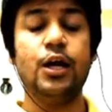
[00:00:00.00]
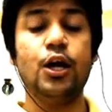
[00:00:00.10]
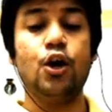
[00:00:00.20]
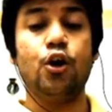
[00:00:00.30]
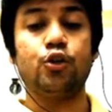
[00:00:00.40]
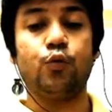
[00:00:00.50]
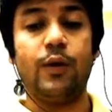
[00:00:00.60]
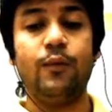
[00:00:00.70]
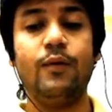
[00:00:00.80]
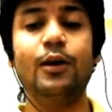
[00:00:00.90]
So what we will
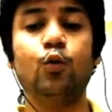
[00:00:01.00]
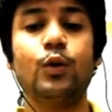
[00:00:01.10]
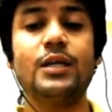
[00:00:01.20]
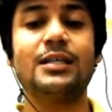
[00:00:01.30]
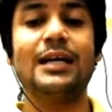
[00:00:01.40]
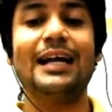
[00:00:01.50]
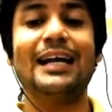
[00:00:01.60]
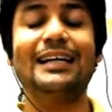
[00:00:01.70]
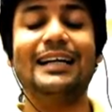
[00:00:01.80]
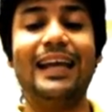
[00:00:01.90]
do is
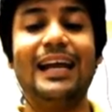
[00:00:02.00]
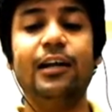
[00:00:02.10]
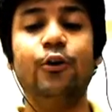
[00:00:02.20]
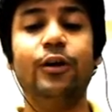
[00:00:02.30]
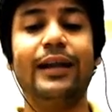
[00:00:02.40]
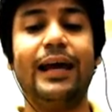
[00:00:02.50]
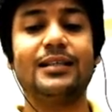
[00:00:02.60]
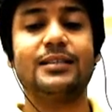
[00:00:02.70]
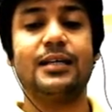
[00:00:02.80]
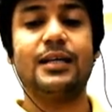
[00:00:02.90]
tail dot next
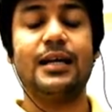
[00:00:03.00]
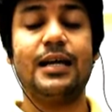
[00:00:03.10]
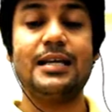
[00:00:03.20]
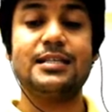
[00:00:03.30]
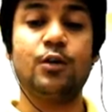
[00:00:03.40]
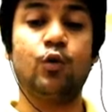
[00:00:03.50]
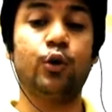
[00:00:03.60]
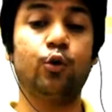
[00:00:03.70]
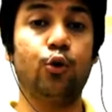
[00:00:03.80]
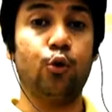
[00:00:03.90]
is equal to
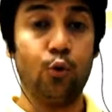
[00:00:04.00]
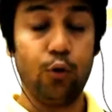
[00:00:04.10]
new node.